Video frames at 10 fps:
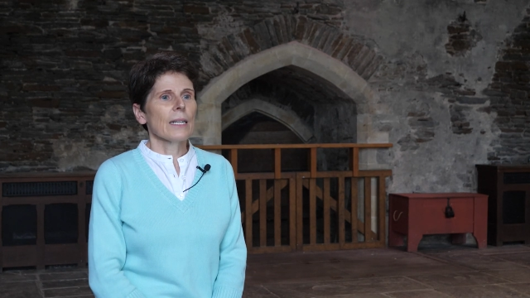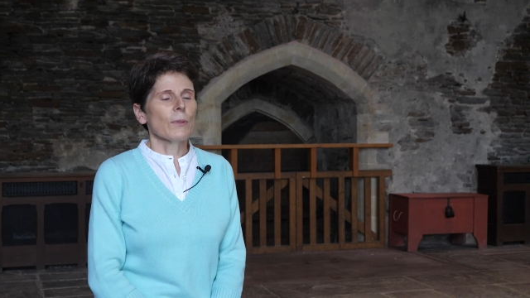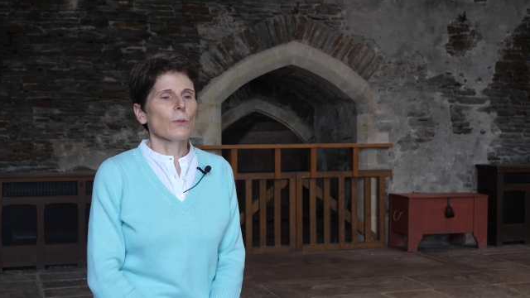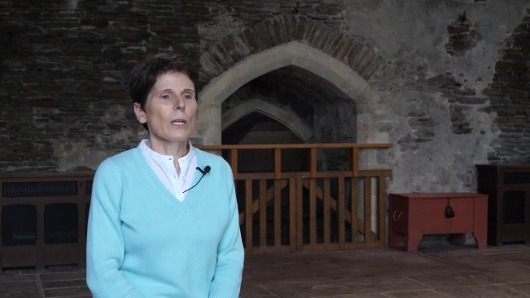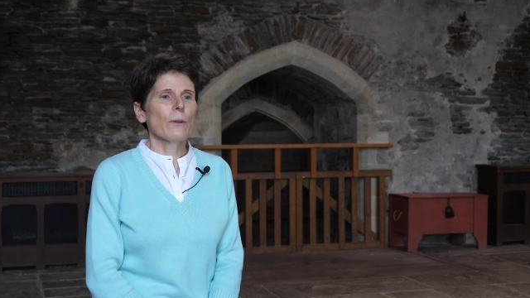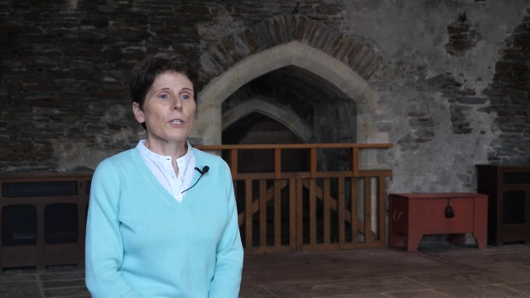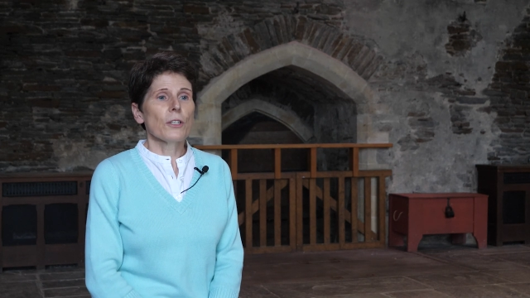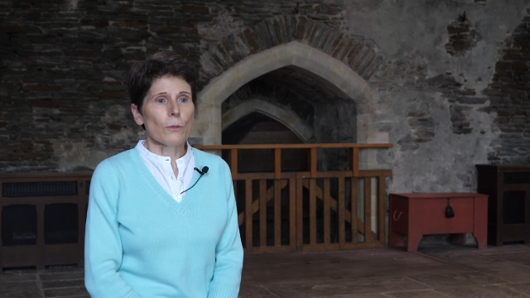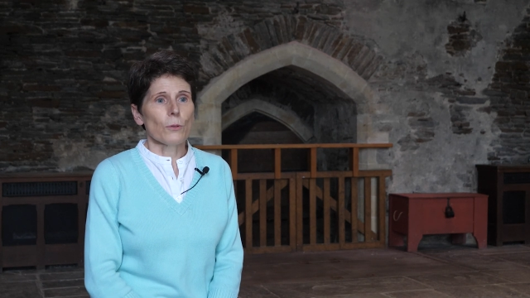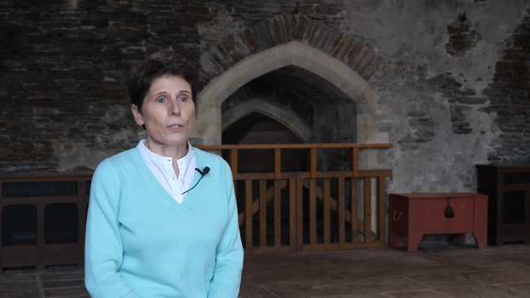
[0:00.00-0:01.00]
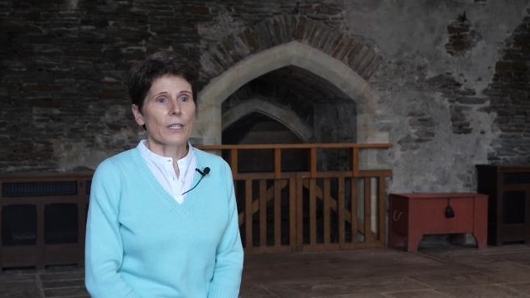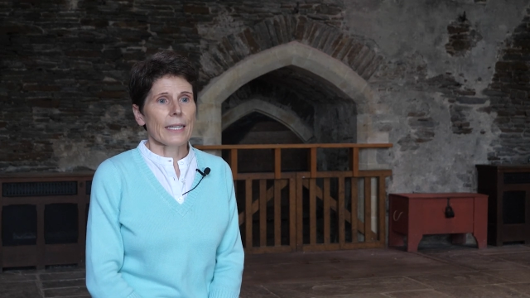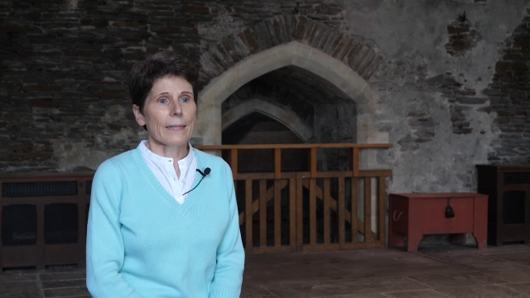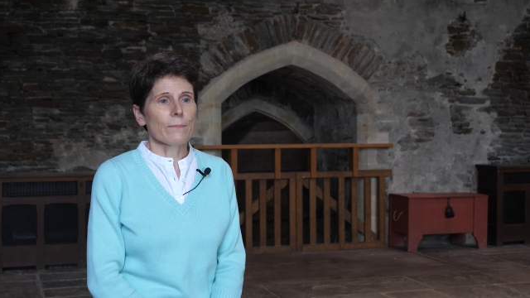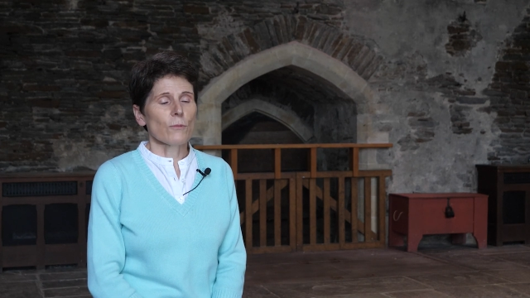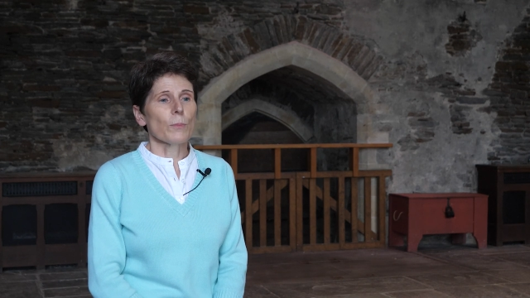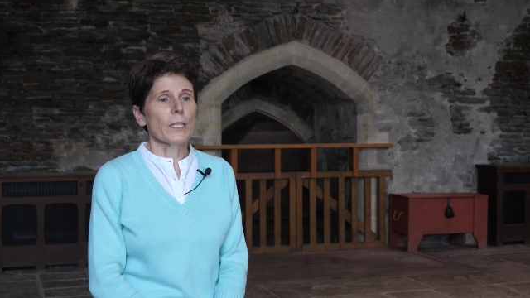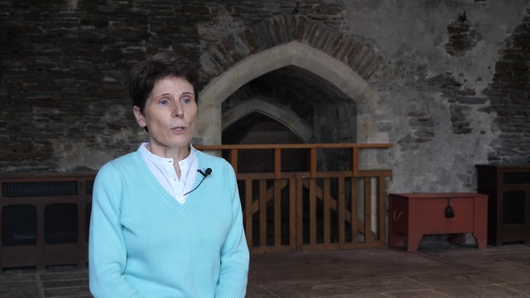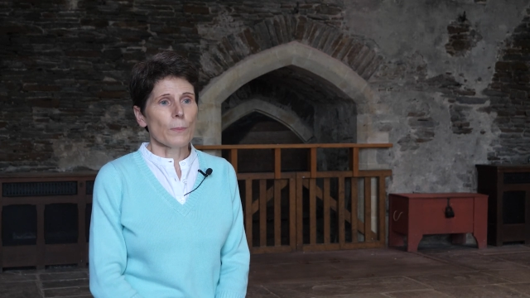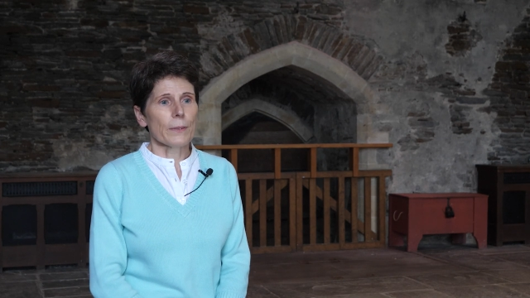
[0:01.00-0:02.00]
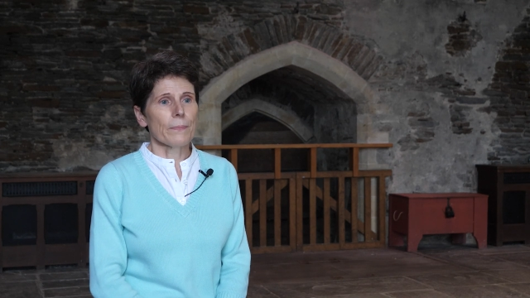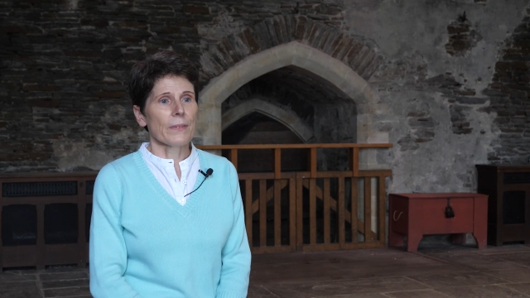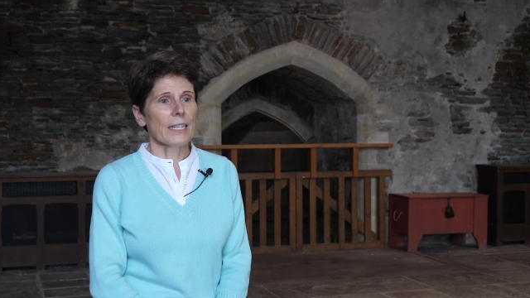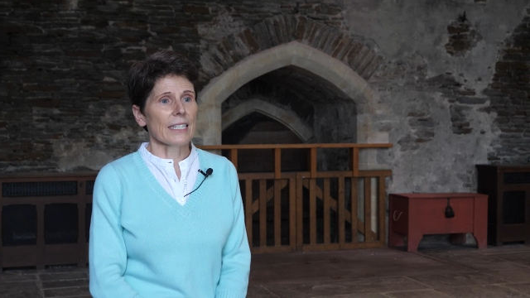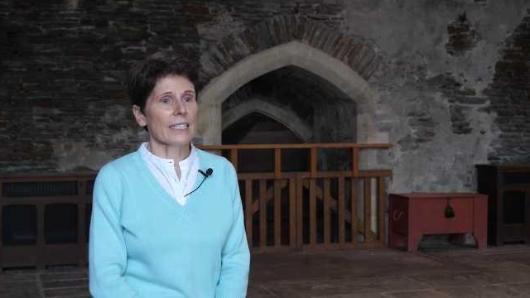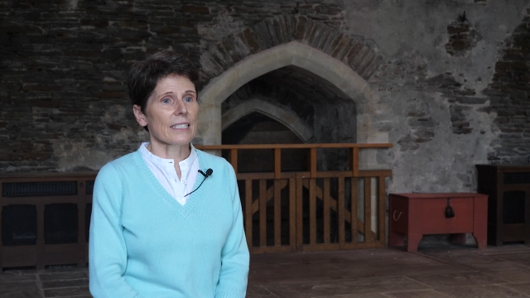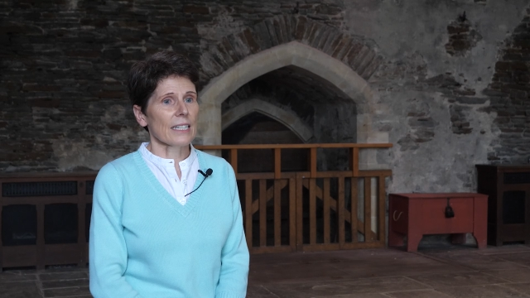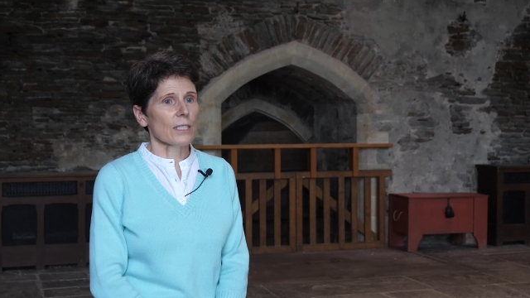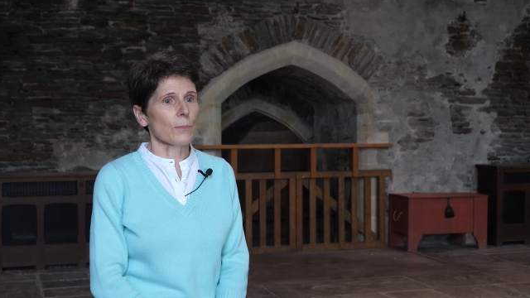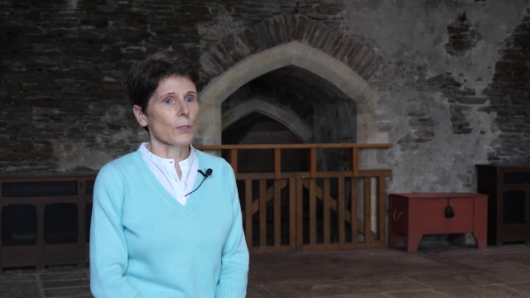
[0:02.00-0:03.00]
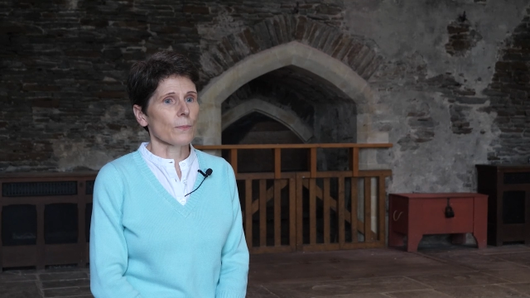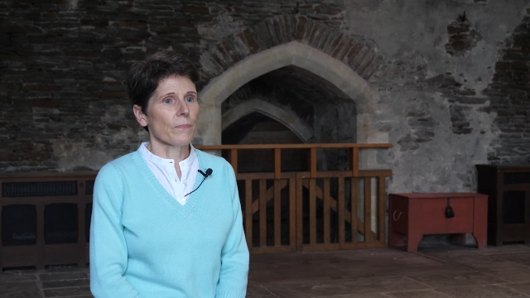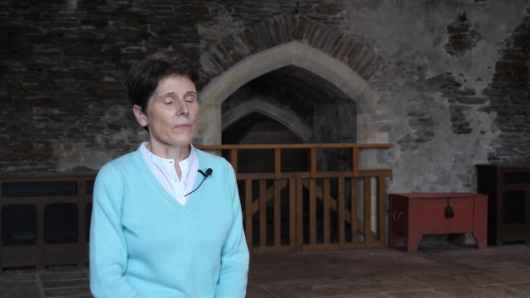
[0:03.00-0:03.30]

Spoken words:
but where we're not working will be open and accessible.